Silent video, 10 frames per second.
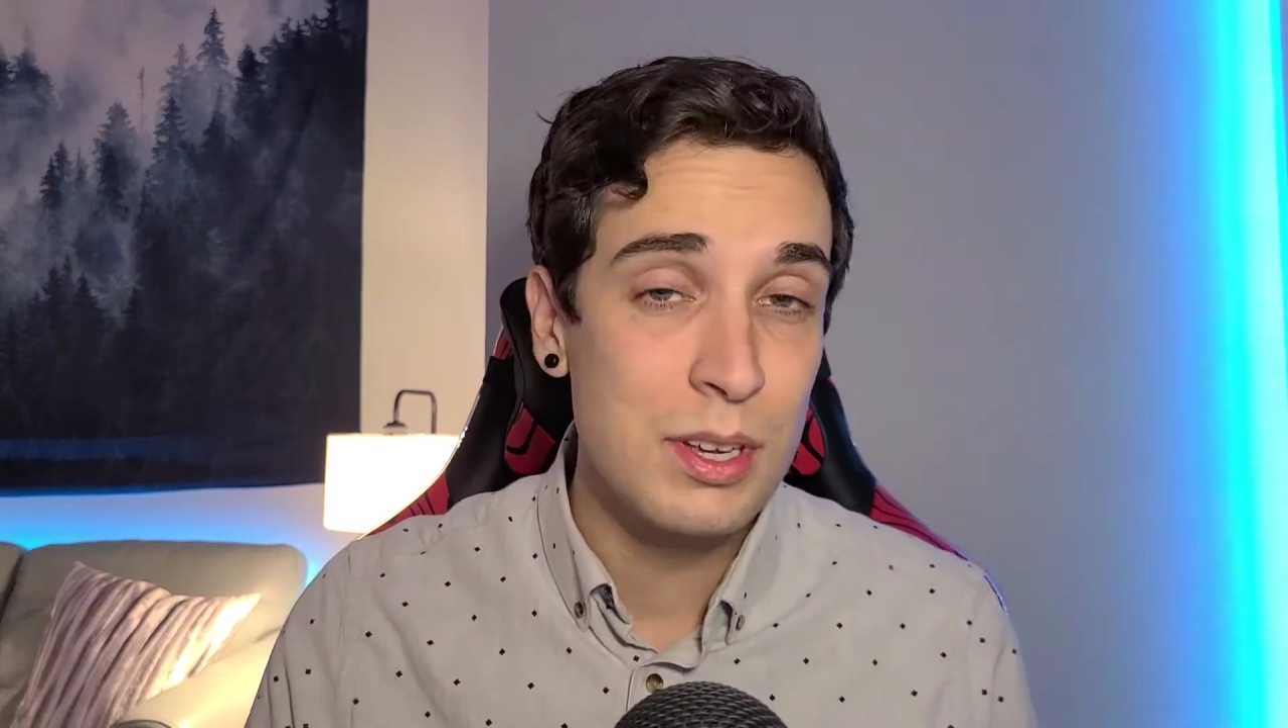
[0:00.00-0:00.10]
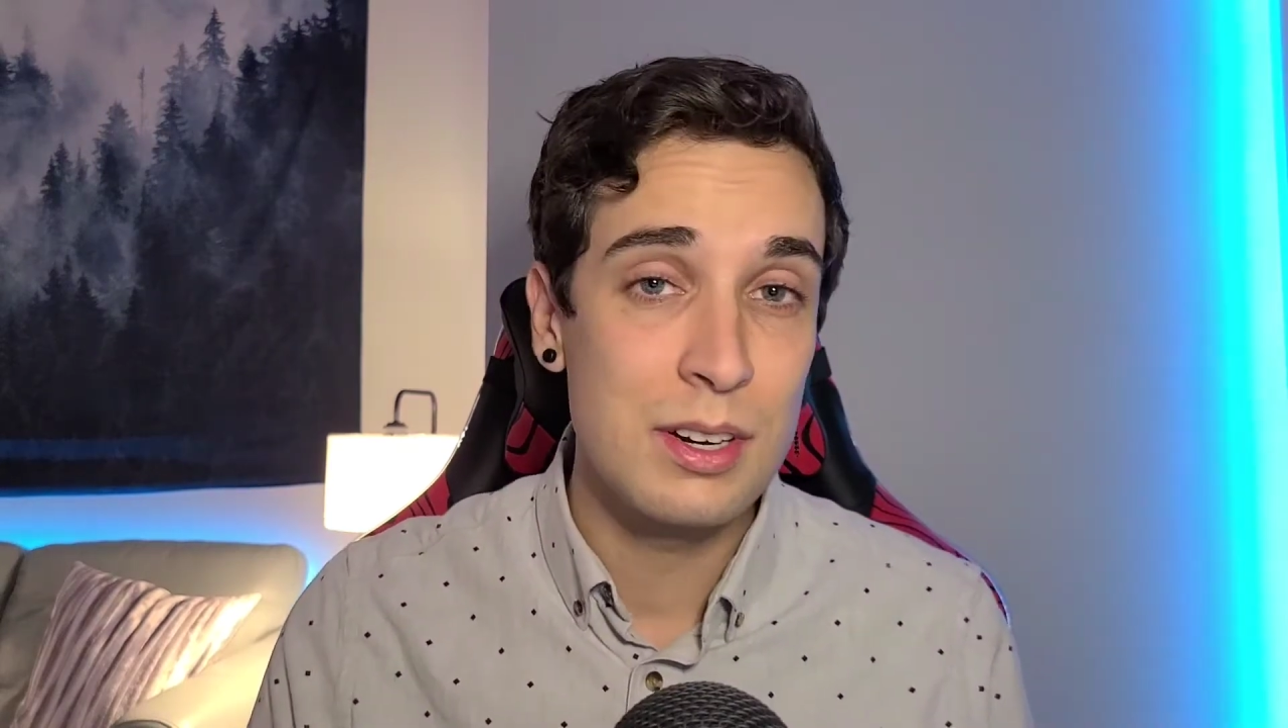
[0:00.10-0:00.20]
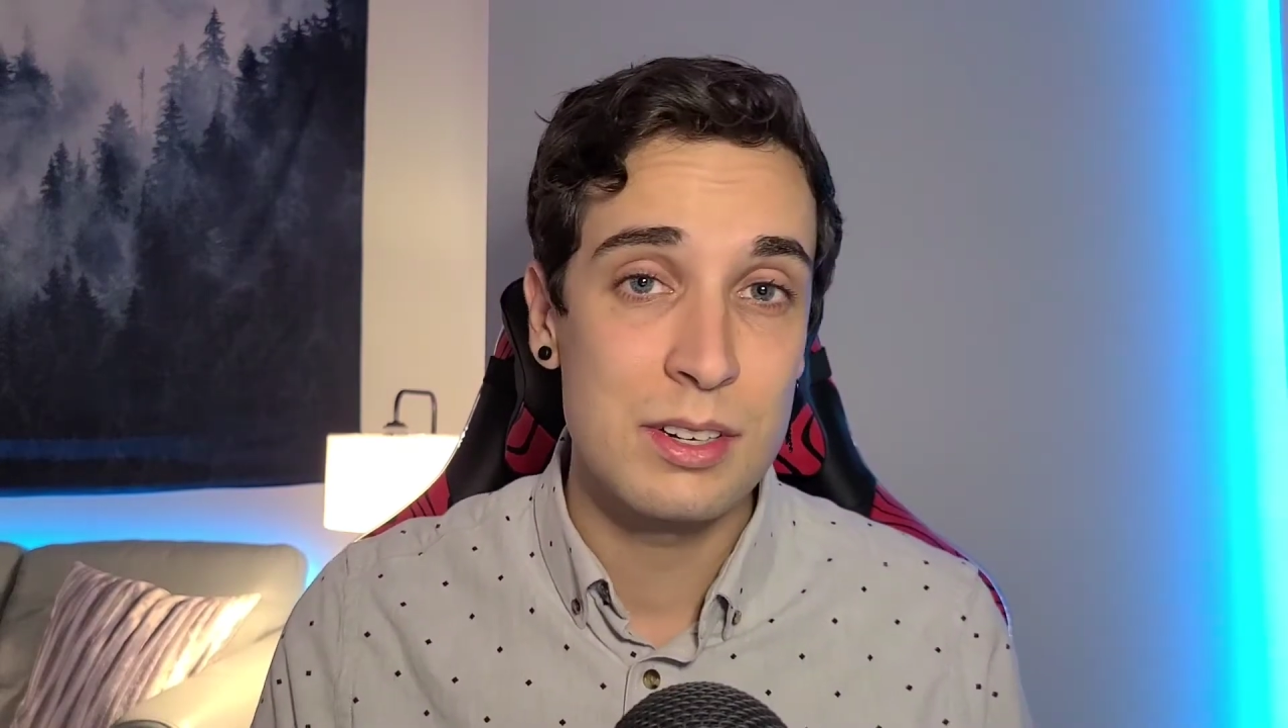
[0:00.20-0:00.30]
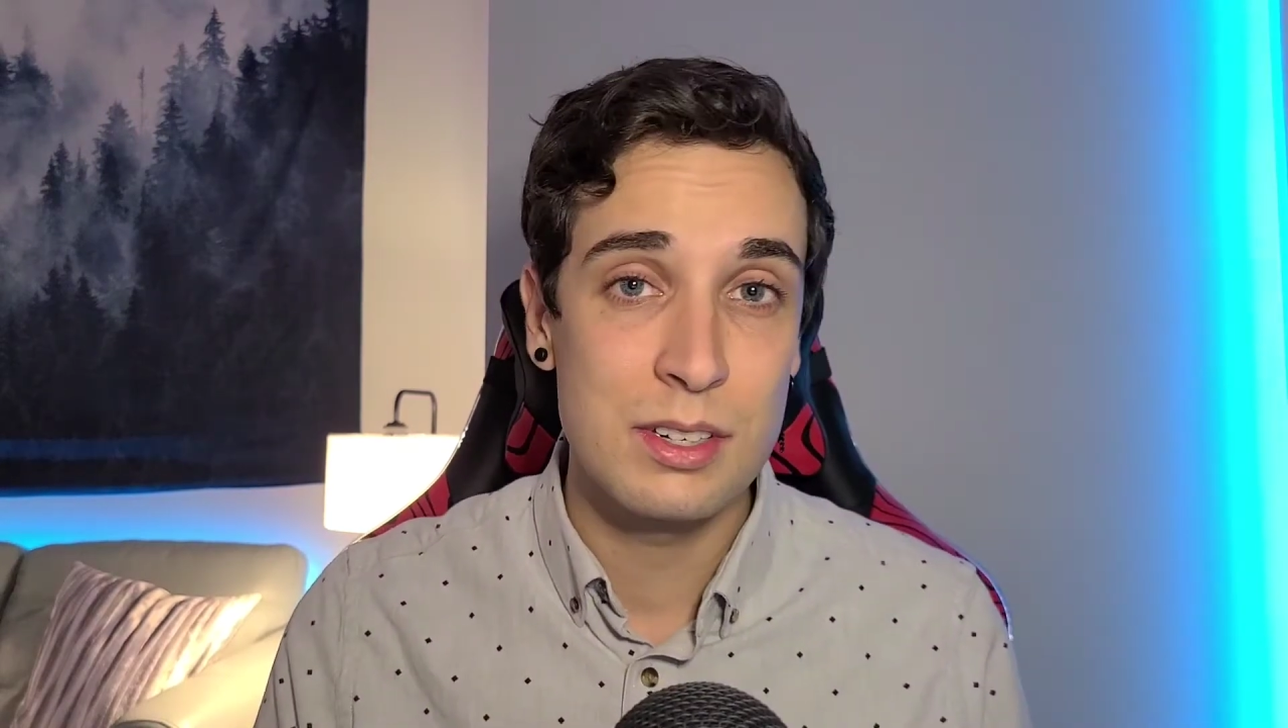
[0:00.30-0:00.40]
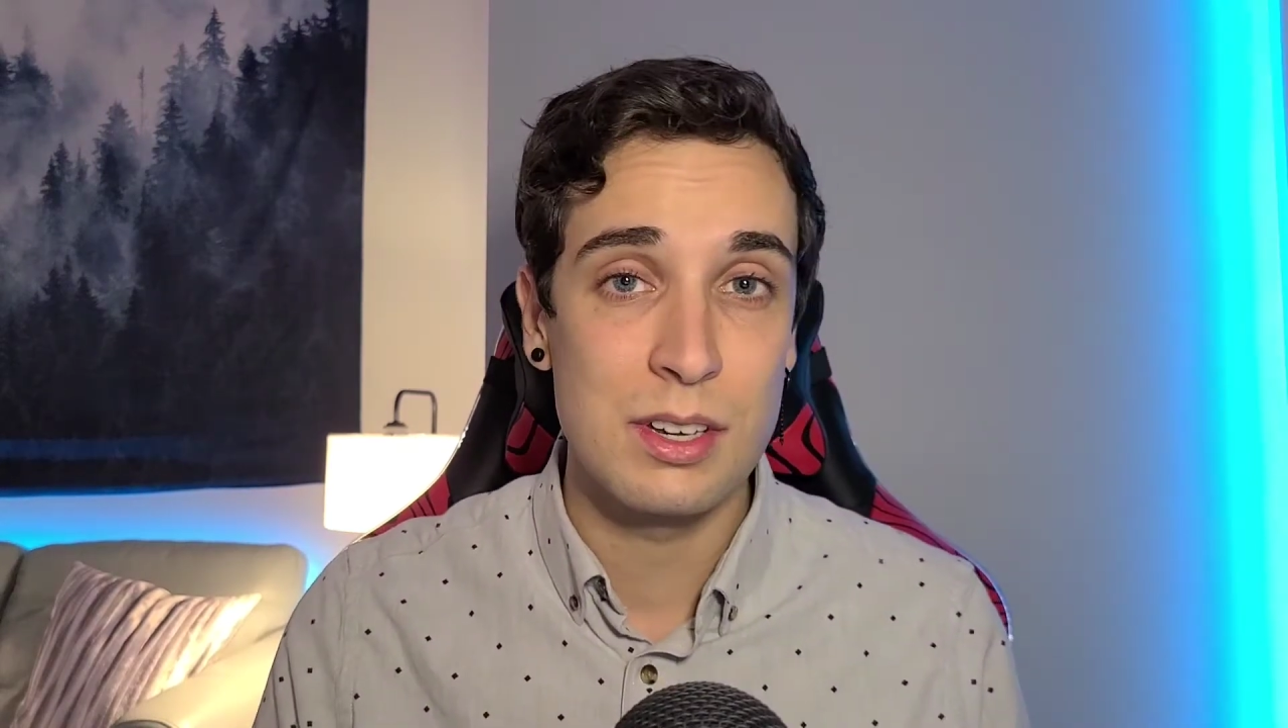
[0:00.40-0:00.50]

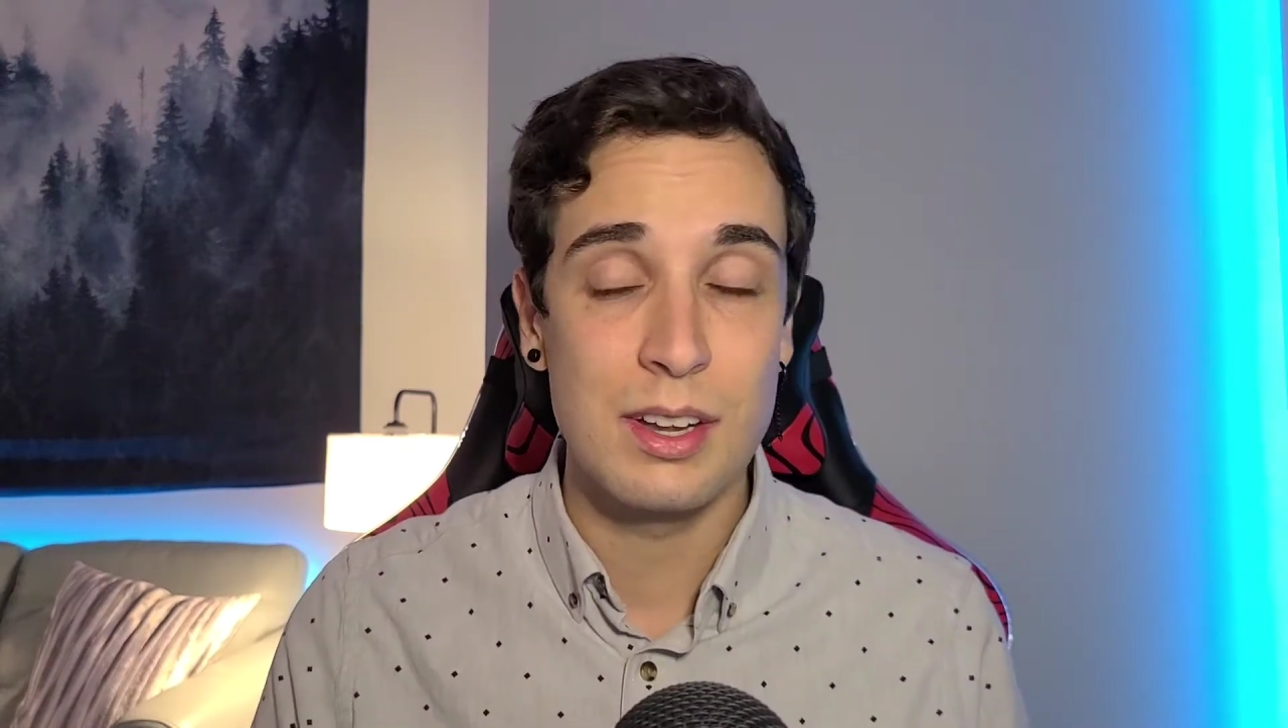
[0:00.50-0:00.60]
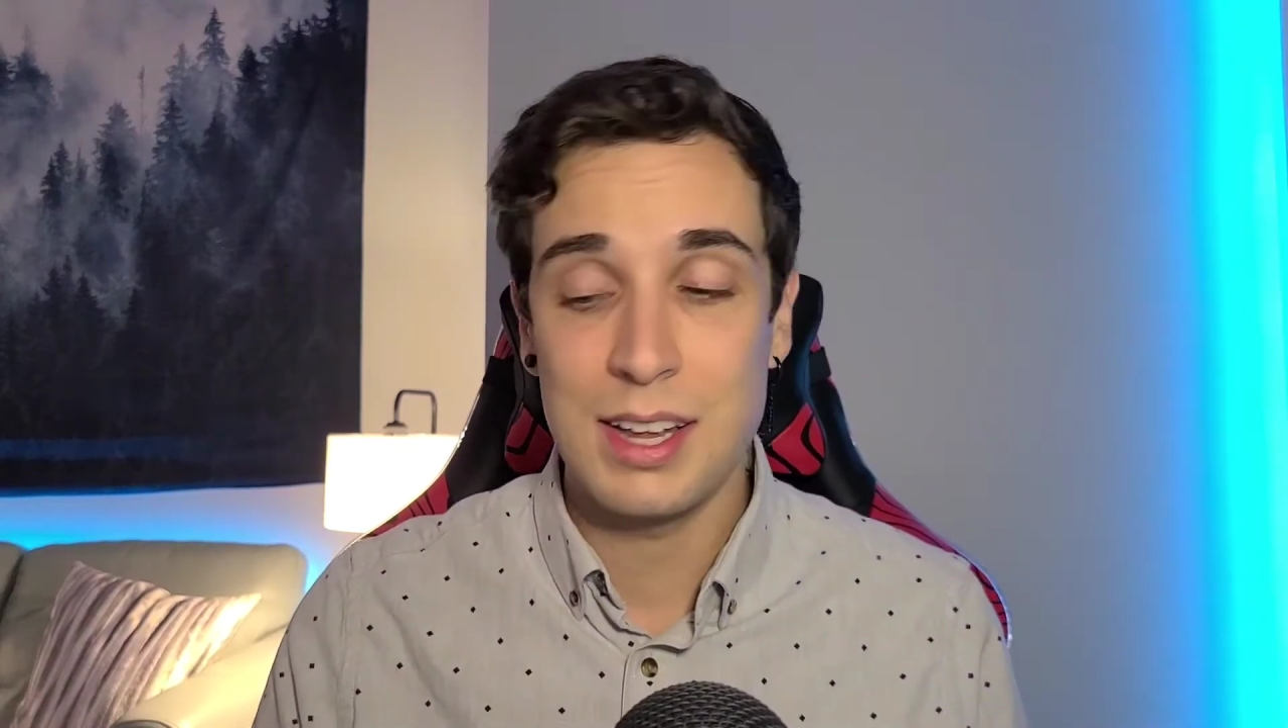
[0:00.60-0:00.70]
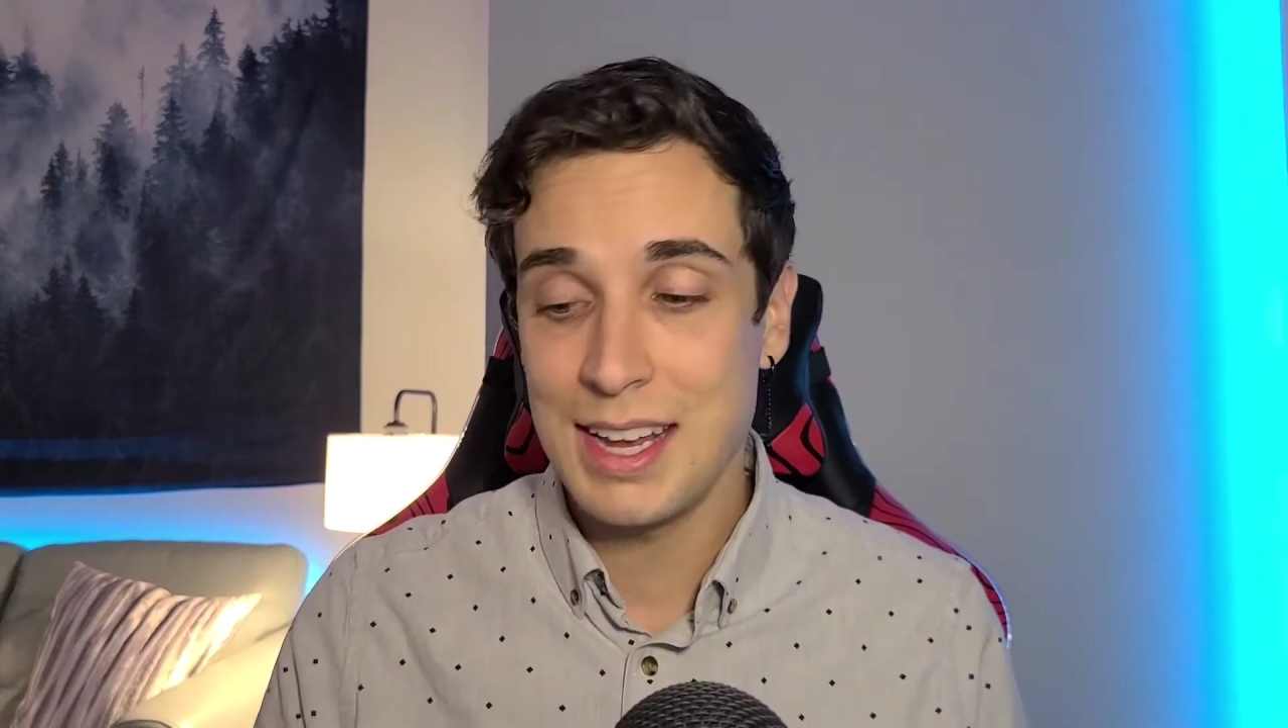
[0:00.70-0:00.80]
years